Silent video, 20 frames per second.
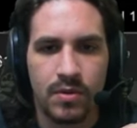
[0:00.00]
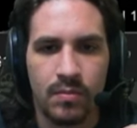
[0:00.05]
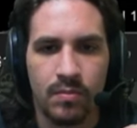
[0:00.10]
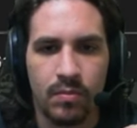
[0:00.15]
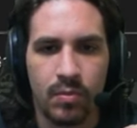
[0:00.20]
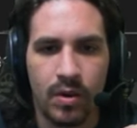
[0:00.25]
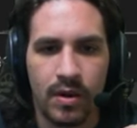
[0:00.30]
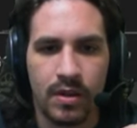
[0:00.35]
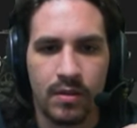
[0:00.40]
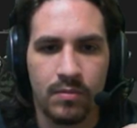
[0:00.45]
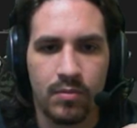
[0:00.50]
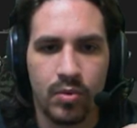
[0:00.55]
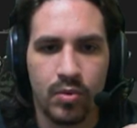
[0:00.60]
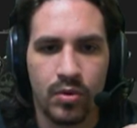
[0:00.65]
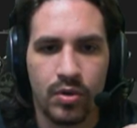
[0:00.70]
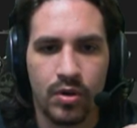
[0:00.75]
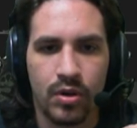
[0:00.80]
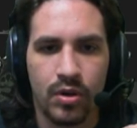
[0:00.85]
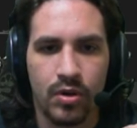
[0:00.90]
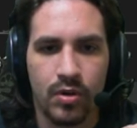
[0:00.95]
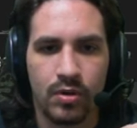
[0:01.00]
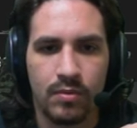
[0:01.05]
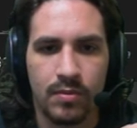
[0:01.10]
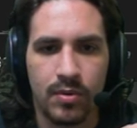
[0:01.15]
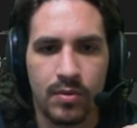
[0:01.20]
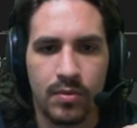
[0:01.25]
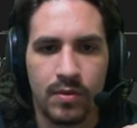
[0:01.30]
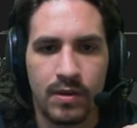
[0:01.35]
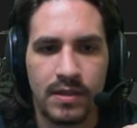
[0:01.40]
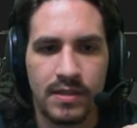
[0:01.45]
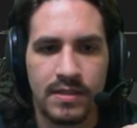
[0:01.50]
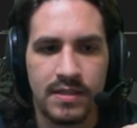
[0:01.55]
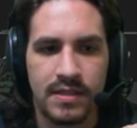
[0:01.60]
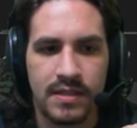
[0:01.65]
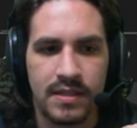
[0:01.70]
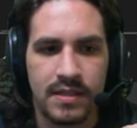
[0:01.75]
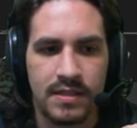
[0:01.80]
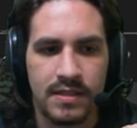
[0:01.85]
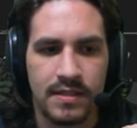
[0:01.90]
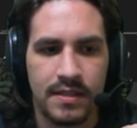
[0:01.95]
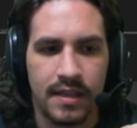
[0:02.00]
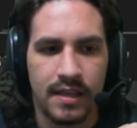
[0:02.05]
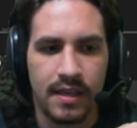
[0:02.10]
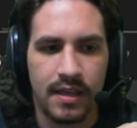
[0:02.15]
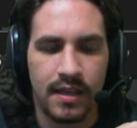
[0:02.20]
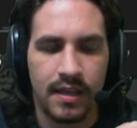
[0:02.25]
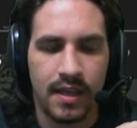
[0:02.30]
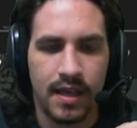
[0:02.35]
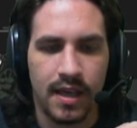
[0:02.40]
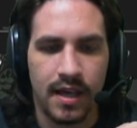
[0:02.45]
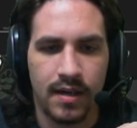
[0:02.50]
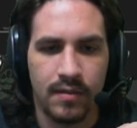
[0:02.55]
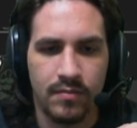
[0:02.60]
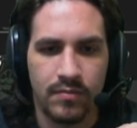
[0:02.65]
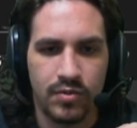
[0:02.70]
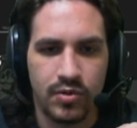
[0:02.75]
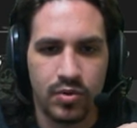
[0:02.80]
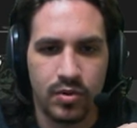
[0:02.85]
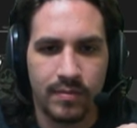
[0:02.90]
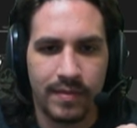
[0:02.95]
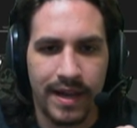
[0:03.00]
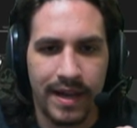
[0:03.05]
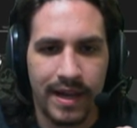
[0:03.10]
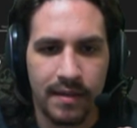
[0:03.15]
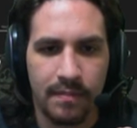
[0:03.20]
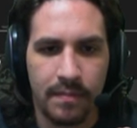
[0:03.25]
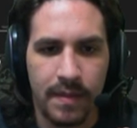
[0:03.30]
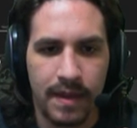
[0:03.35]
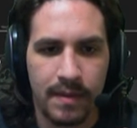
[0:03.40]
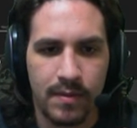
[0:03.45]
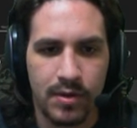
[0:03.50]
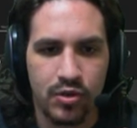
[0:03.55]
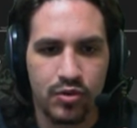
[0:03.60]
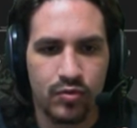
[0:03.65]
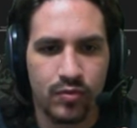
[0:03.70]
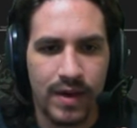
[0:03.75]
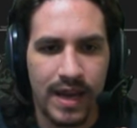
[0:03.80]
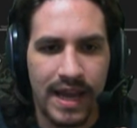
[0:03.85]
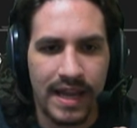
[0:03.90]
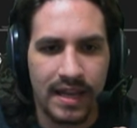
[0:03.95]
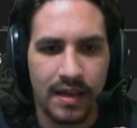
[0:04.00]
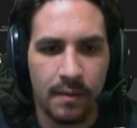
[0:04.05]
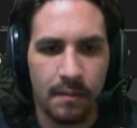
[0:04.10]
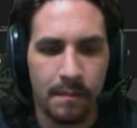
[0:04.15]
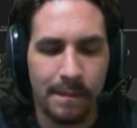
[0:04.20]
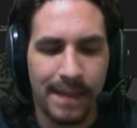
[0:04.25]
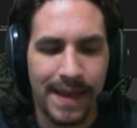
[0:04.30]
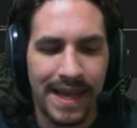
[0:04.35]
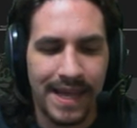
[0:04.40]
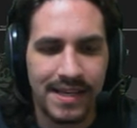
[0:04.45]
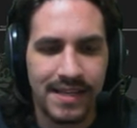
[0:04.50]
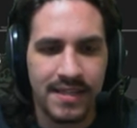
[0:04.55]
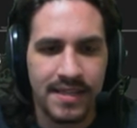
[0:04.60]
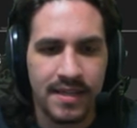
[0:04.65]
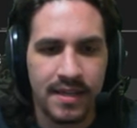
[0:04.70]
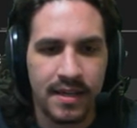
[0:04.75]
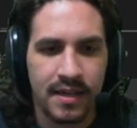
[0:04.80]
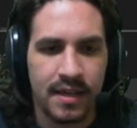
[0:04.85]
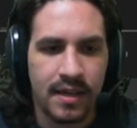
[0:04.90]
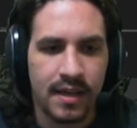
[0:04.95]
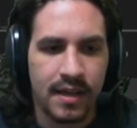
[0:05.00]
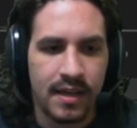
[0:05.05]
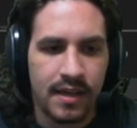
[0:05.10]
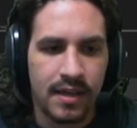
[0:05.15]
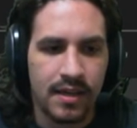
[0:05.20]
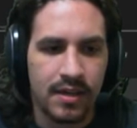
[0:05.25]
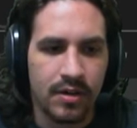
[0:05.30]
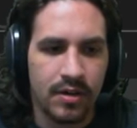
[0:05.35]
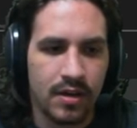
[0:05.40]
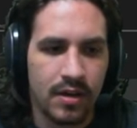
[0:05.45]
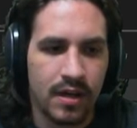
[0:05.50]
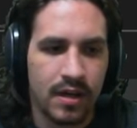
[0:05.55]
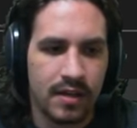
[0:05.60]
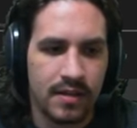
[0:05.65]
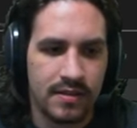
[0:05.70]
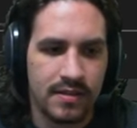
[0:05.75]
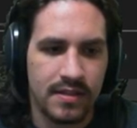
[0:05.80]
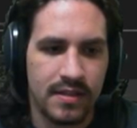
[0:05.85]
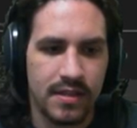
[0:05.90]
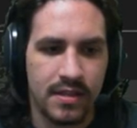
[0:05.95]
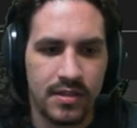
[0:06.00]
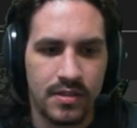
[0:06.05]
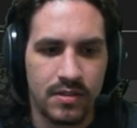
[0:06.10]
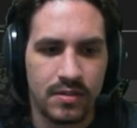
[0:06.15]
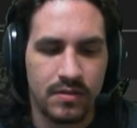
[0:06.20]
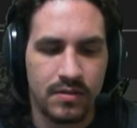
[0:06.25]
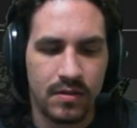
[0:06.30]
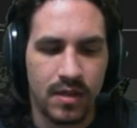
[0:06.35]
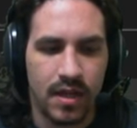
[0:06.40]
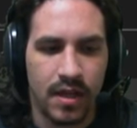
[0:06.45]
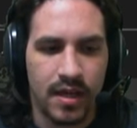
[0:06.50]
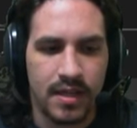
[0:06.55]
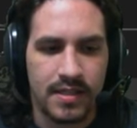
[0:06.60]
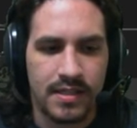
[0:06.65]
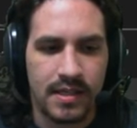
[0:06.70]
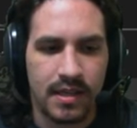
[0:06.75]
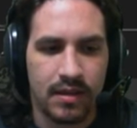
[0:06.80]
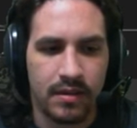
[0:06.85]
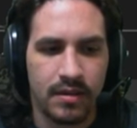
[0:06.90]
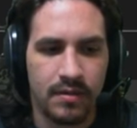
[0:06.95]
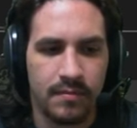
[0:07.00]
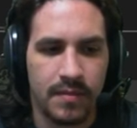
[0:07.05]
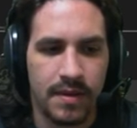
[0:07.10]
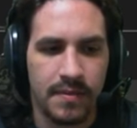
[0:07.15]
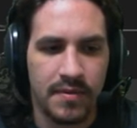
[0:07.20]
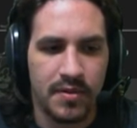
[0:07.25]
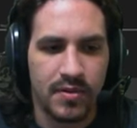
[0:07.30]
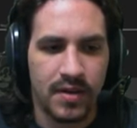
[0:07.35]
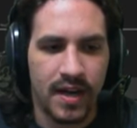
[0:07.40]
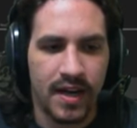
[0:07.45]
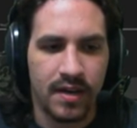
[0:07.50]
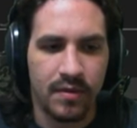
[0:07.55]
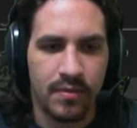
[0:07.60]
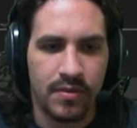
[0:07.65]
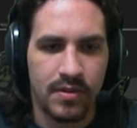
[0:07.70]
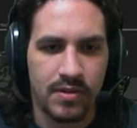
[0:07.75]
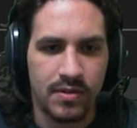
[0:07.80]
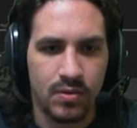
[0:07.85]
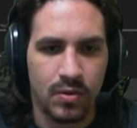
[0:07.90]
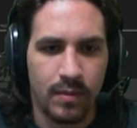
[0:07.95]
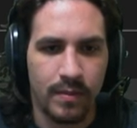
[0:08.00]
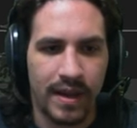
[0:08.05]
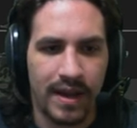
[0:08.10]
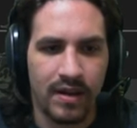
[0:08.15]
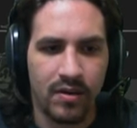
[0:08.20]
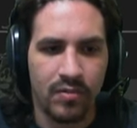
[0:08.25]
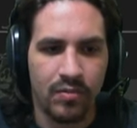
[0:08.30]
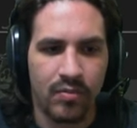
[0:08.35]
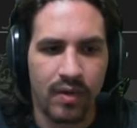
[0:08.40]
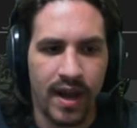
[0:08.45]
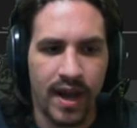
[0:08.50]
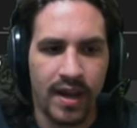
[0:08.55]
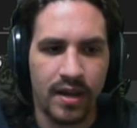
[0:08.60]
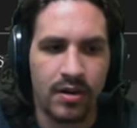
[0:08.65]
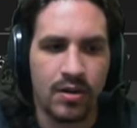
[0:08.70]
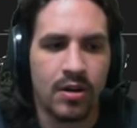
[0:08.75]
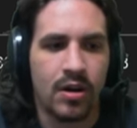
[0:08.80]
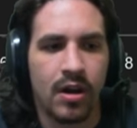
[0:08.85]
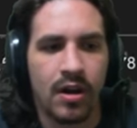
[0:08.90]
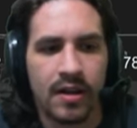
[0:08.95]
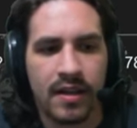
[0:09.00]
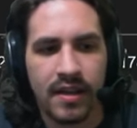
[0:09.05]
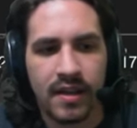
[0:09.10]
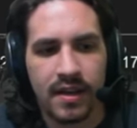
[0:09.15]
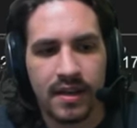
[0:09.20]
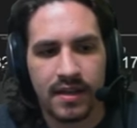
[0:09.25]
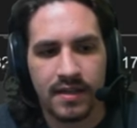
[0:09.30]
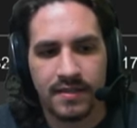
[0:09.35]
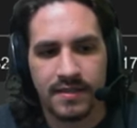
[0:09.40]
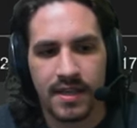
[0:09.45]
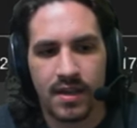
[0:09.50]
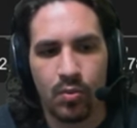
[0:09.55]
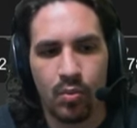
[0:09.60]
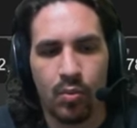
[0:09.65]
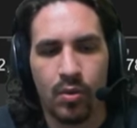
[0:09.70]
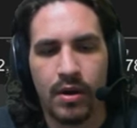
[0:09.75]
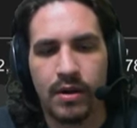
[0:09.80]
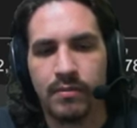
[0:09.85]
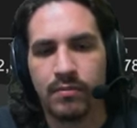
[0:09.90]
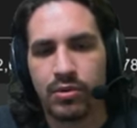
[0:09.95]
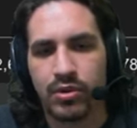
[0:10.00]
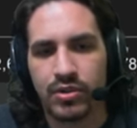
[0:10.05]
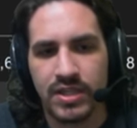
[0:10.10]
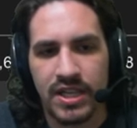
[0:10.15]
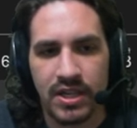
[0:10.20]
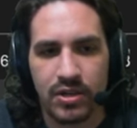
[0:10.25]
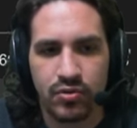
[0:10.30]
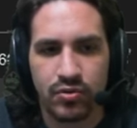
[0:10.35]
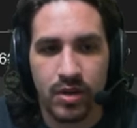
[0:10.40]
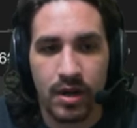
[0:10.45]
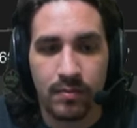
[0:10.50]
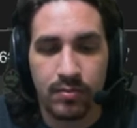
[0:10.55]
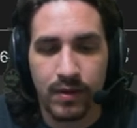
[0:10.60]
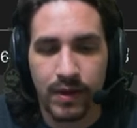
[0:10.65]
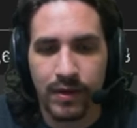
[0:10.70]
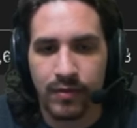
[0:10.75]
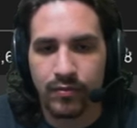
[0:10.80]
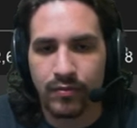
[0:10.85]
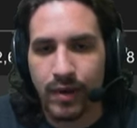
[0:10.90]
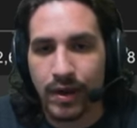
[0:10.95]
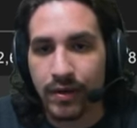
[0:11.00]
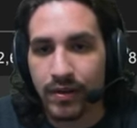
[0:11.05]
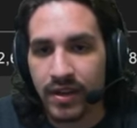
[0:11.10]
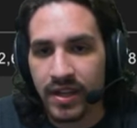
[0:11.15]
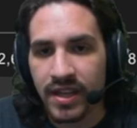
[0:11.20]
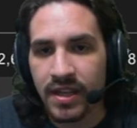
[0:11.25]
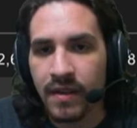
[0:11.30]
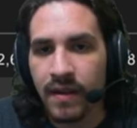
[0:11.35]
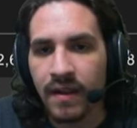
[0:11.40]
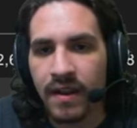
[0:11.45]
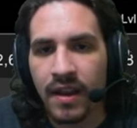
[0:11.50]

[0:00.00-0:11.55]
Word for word: One of the more notable ones is the um, Zorbak Baby Dragon Pet. Here, it is the uh, Skeleton Baby Dragon with a Zorbak Rider on it. It is a one percent drop rate rarity.